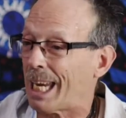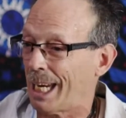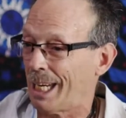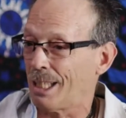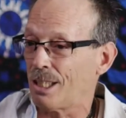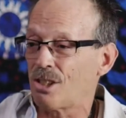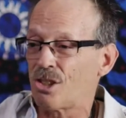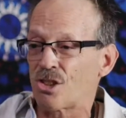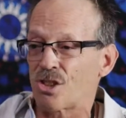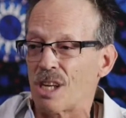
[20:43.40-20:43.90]

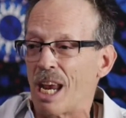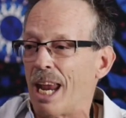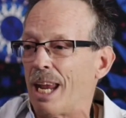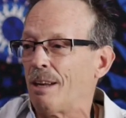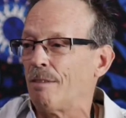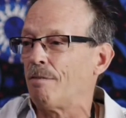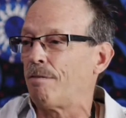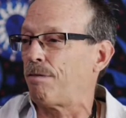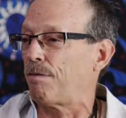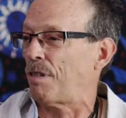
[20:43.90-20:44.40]
kinks
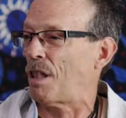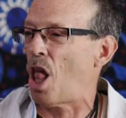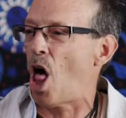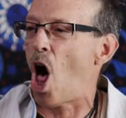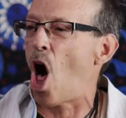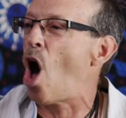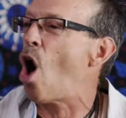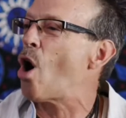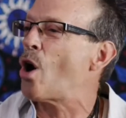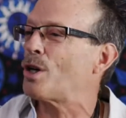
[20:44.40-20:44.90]
and
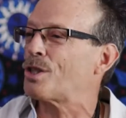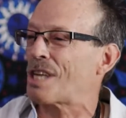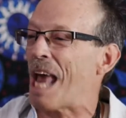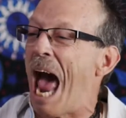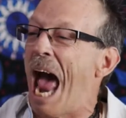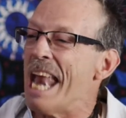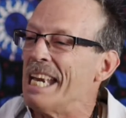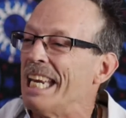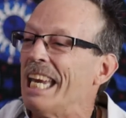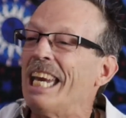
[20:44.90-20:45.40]
flaws,
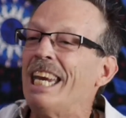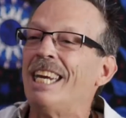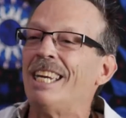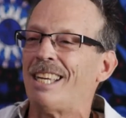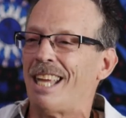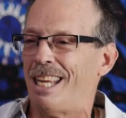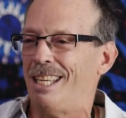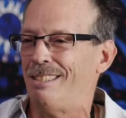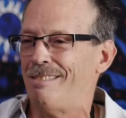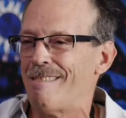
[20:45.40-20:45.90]
I
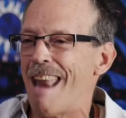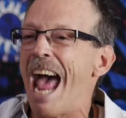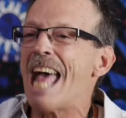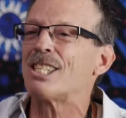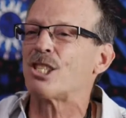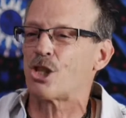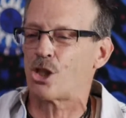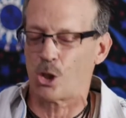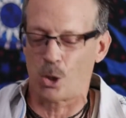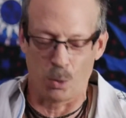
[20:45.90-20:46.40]
need a
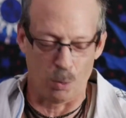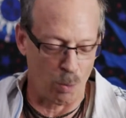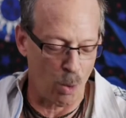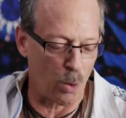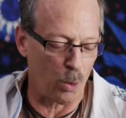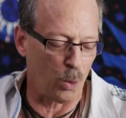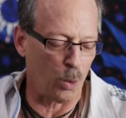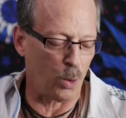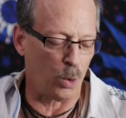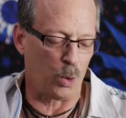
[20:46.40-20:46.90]
natural
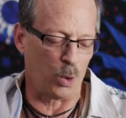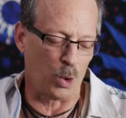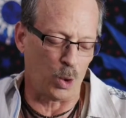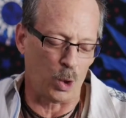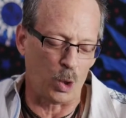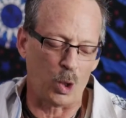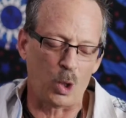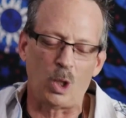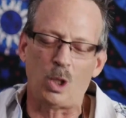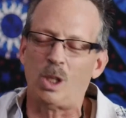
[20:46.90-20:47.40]

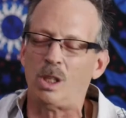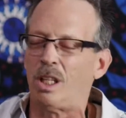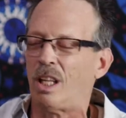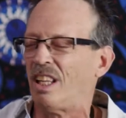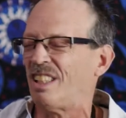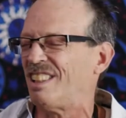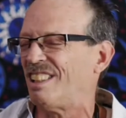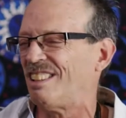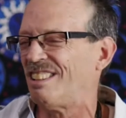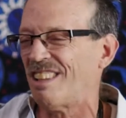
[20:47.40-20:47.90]

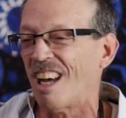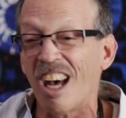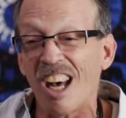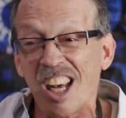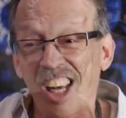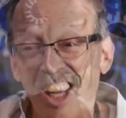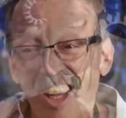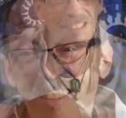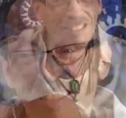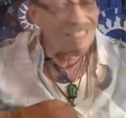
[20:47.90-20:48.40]

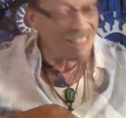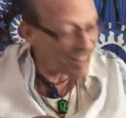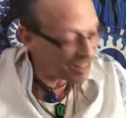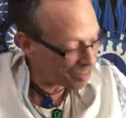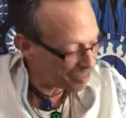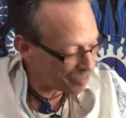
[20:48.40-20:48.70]
love.